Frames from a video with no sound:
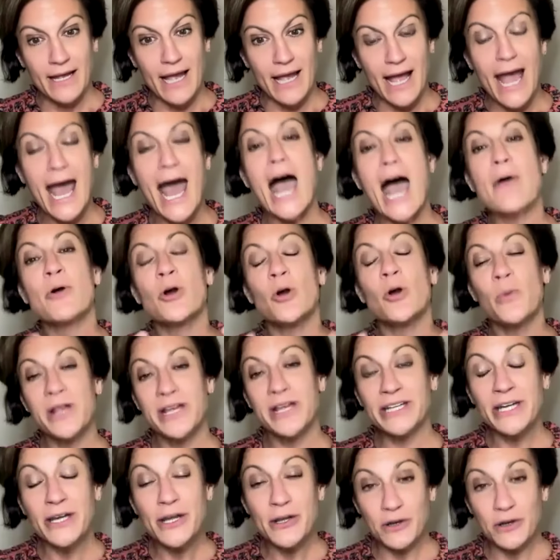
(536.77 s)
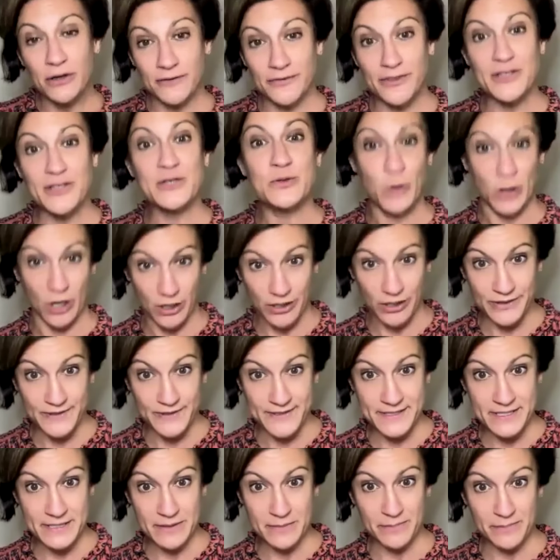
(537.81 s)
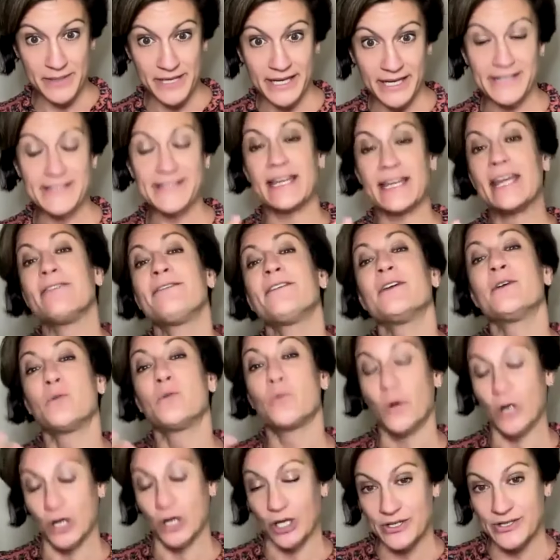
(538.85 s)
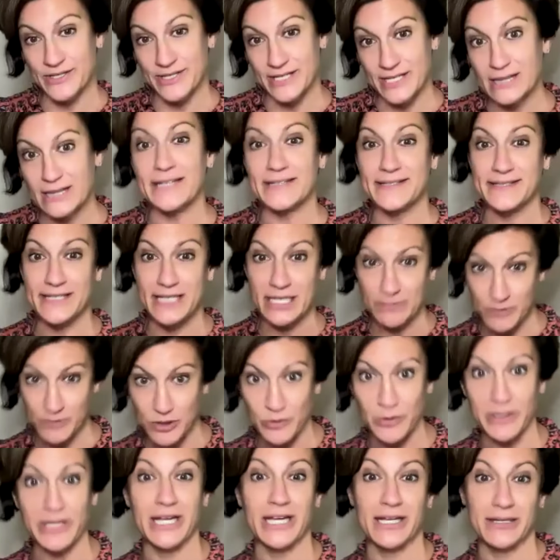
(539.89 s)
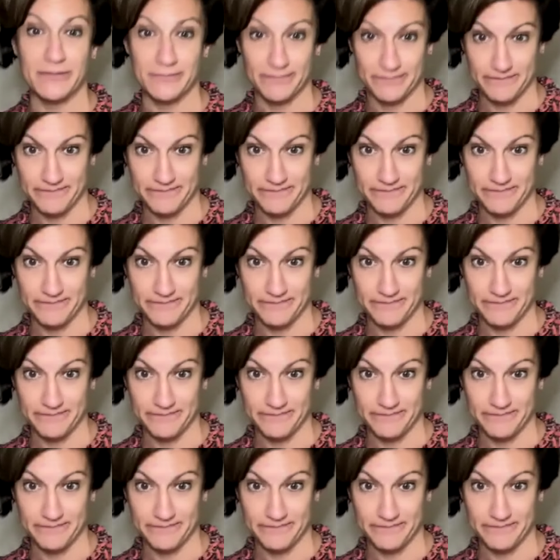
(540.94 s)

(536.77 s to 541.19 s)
how are we going to know if this works? Because if it works, let's keep doing it.